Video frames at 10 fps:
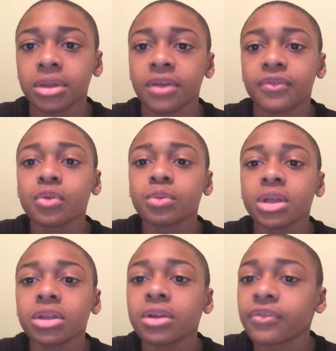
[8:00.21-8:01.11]
If you
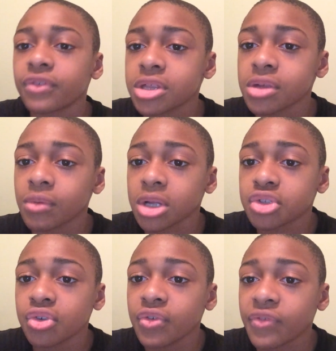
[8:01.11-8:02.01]
reel your fishing
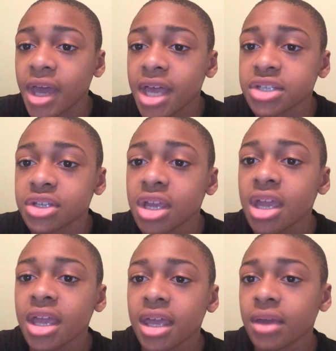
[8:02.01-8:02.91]
rod too fast,
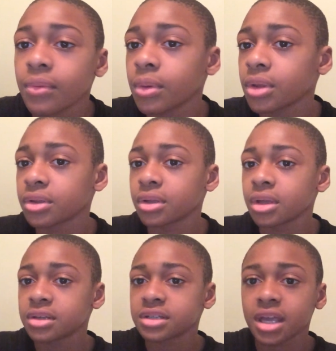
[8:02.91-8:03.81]
it will
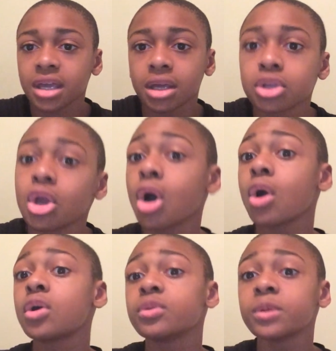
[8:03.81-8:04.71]
say,
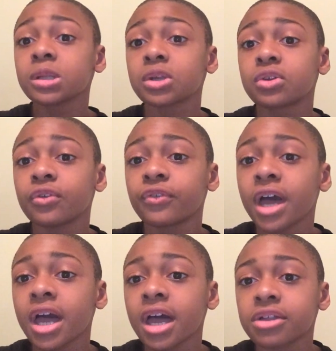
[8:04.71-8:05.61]
"No, you reeled it too
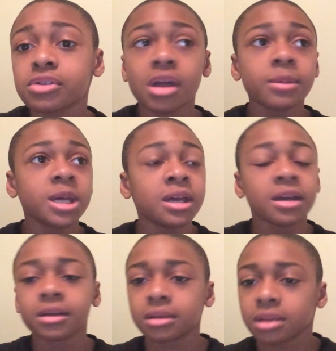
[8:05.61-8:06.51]
fast, you dummy."
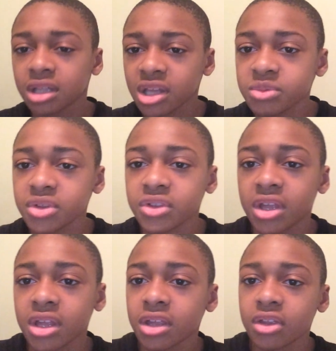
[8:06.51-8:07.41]
No, I'm just
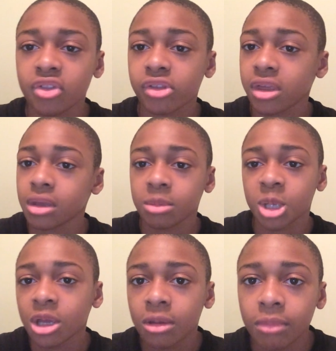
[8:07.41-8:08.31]
kidding. It doesn't say dummy.